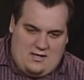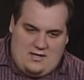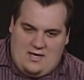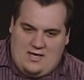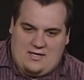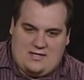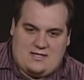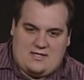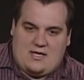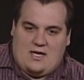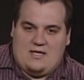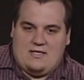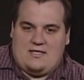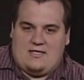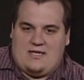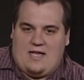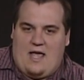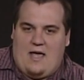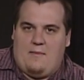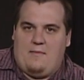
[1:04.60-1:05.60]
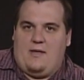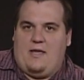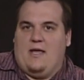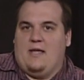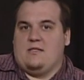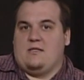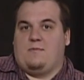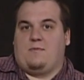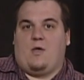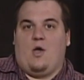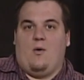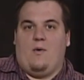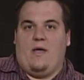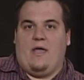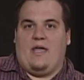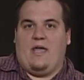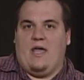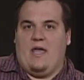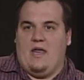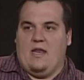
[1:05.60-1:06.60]
his son Sam, he ends up
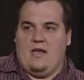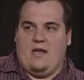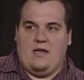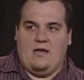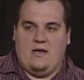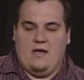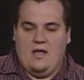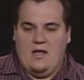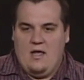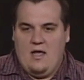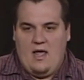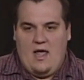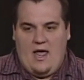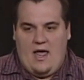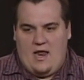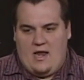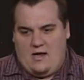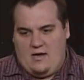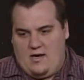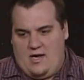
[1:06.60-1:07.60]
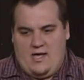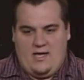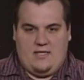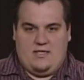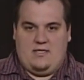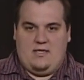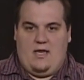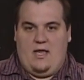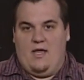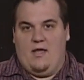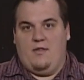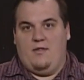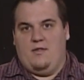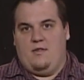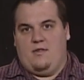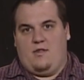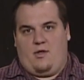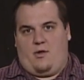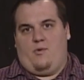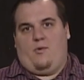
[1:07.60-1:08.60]
going in and he's
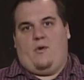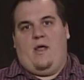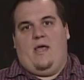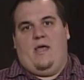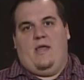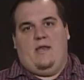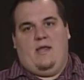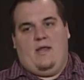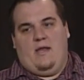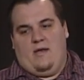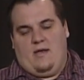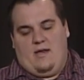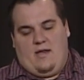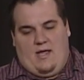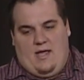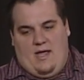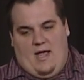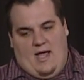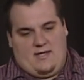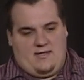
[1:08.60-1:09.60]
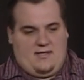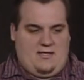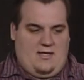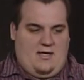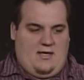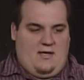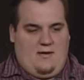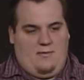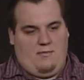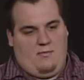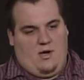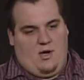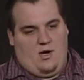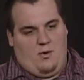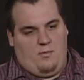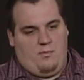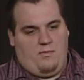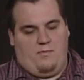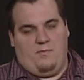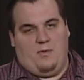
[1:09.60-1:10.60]
in the grid and he has to,
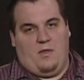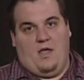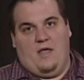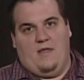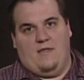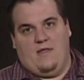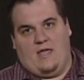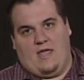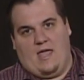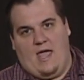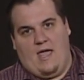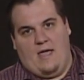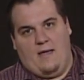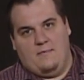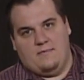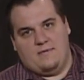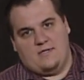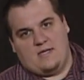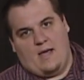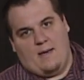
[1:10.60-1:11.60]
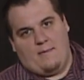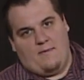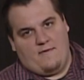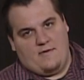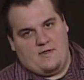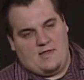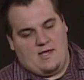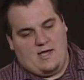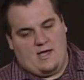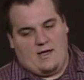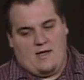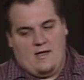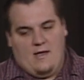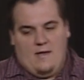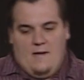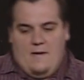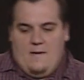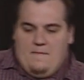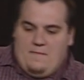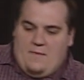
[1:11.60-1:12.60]
play in the games type of a thing.
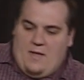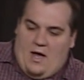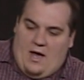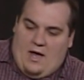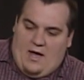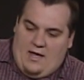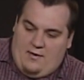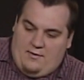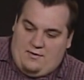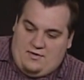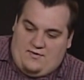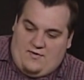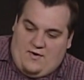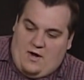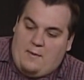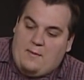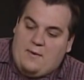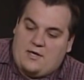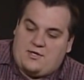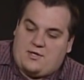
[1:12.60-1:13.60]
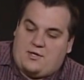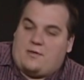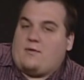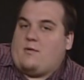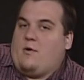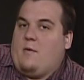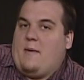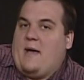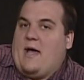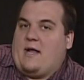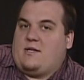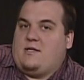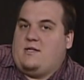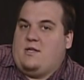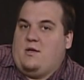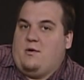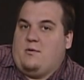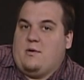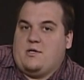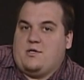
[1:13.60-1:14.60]
It was very much a throwback to
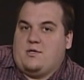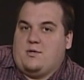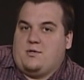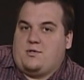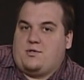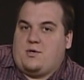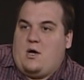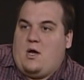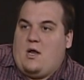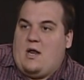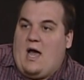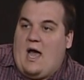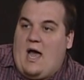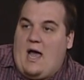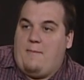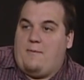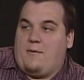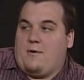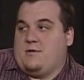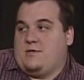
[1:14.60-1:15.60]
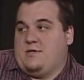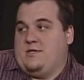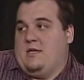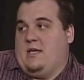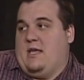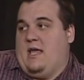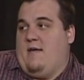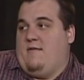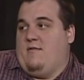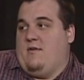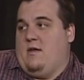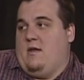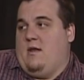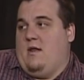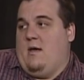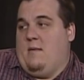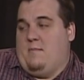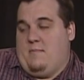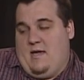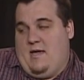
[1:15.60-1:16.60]
the original Tron. I personally gave it
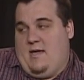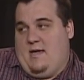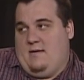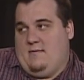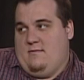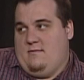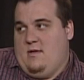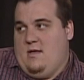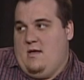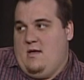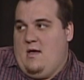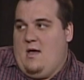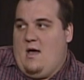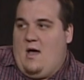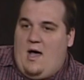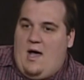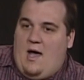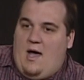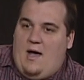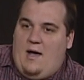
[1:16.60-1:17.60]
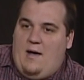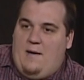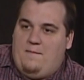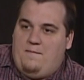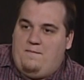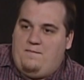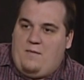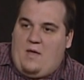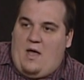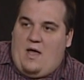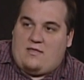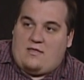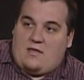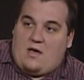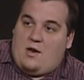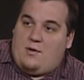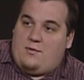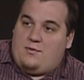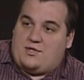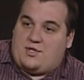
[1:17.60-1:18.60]
a B. I
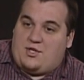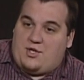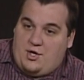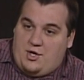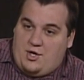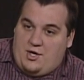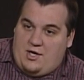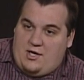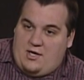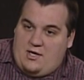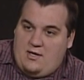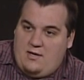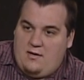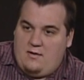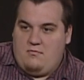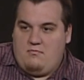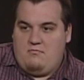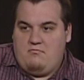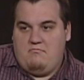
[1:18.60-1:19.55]
thought it was good,